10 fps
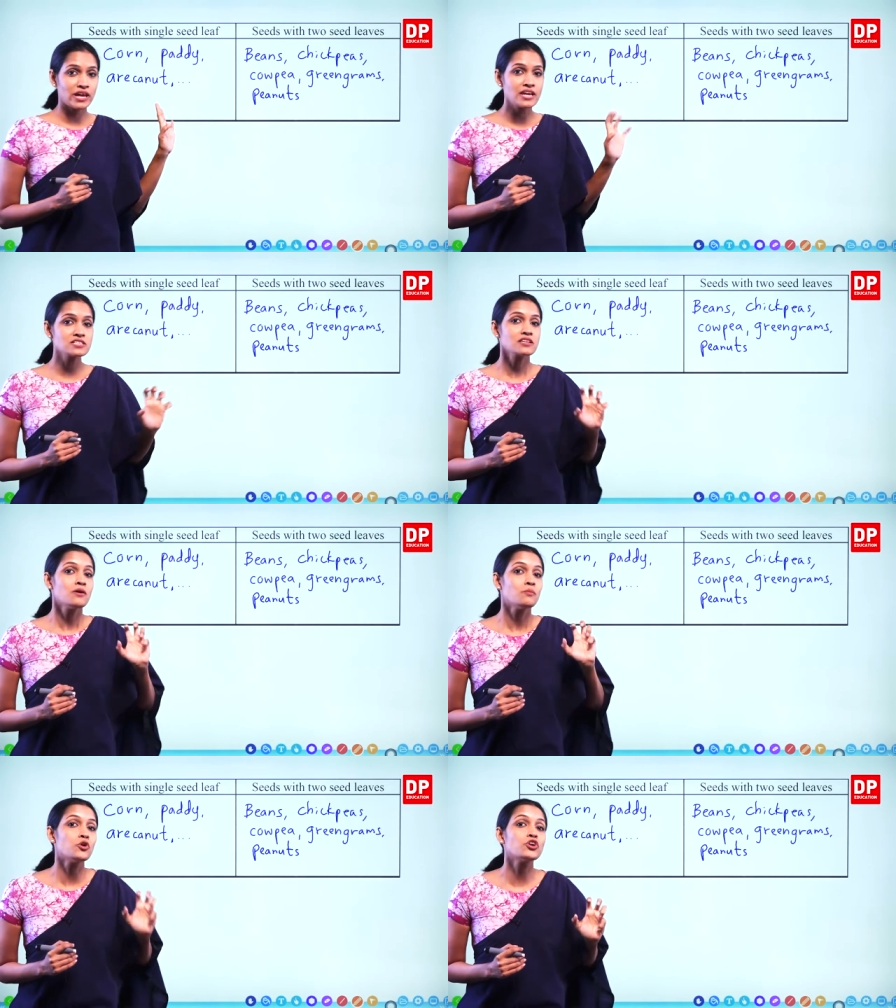as
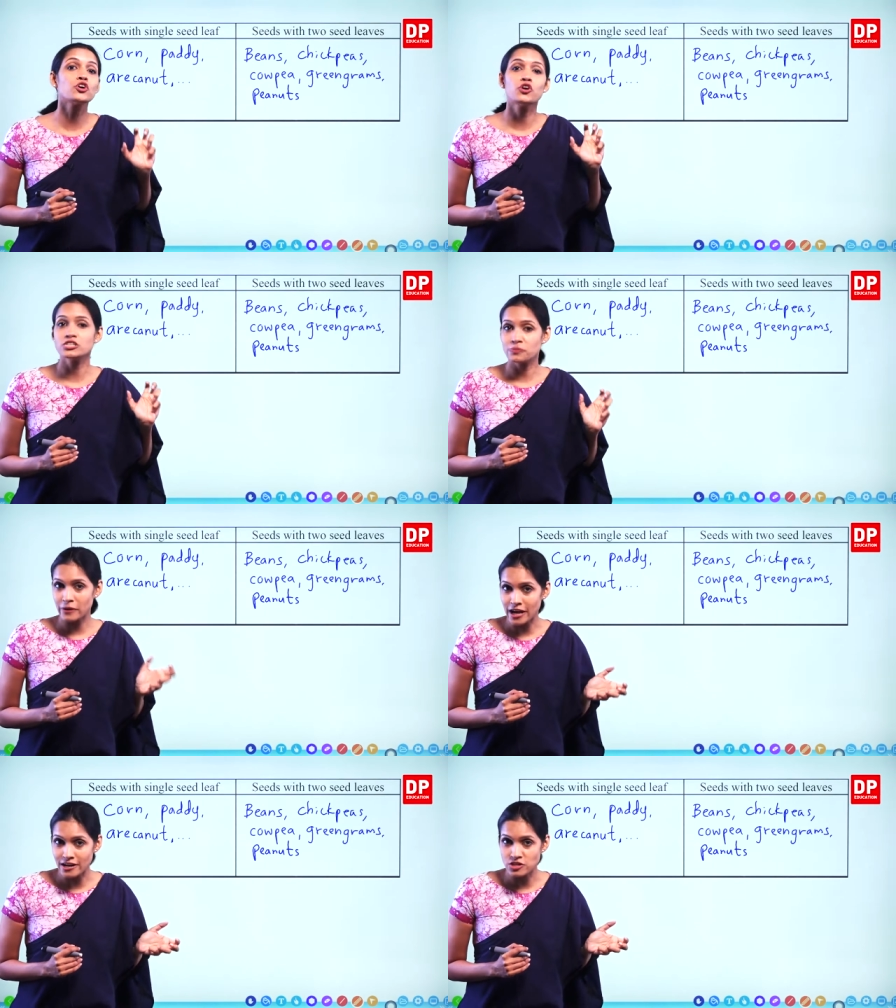monocot
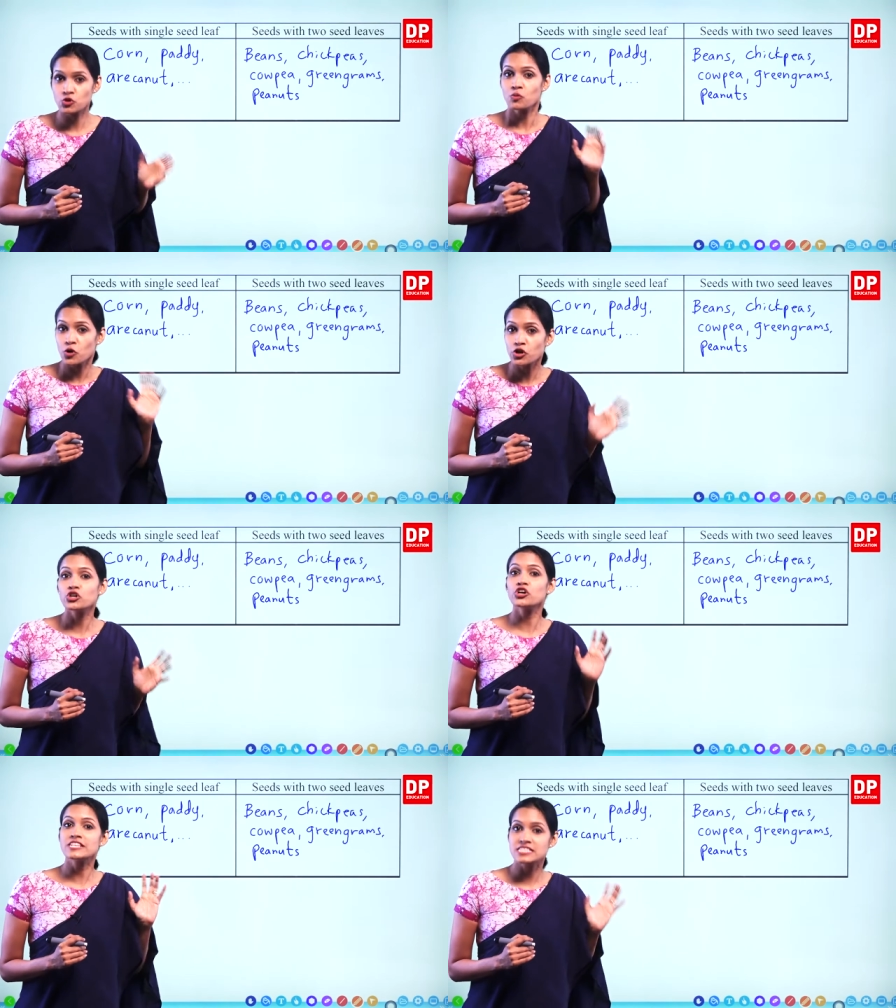plants, so
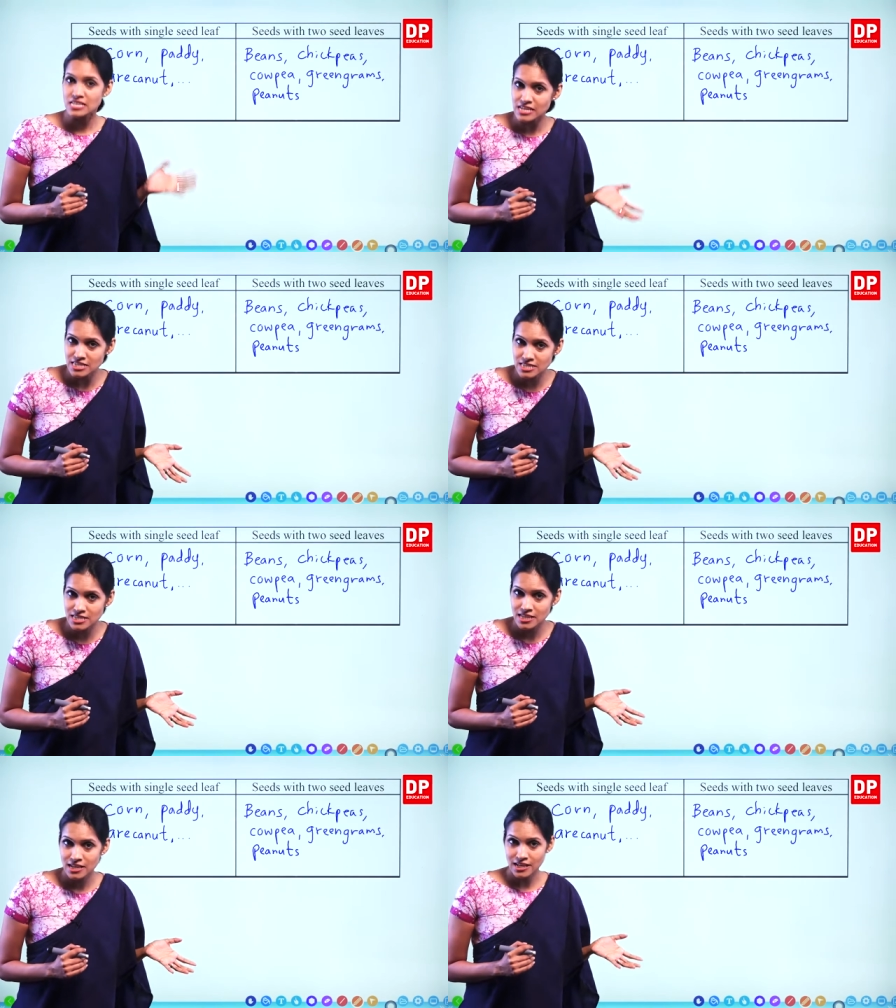monocot seeds,
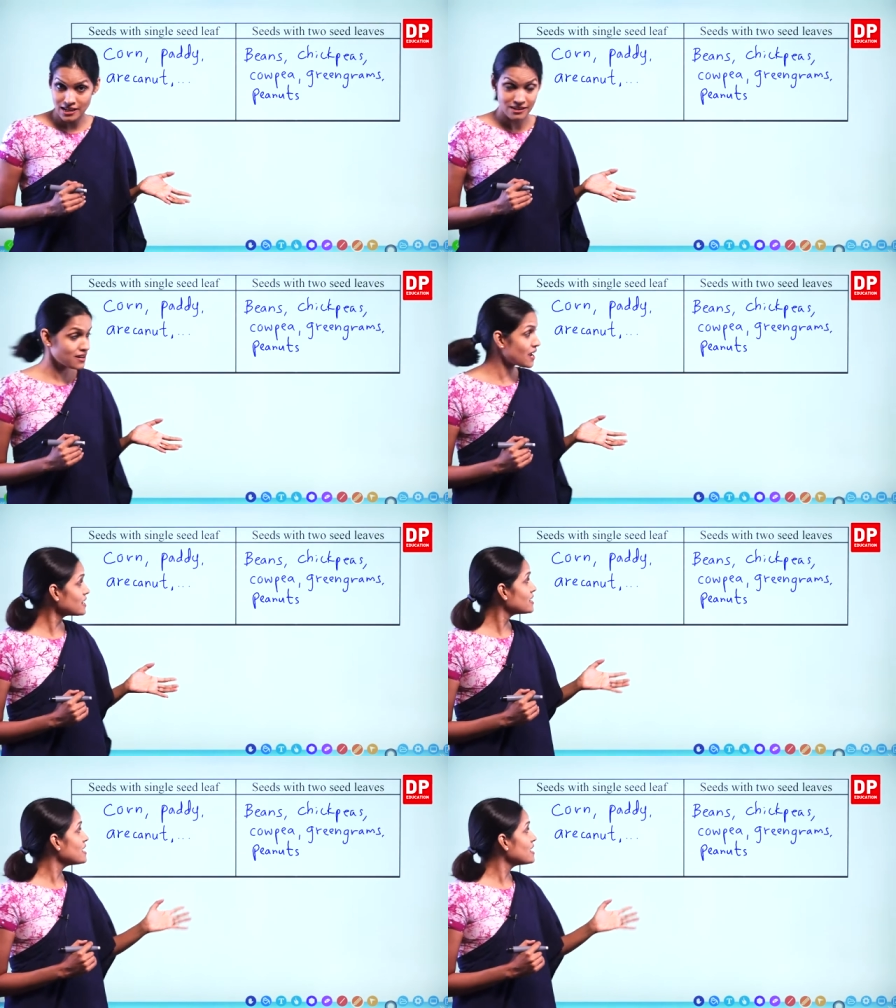right?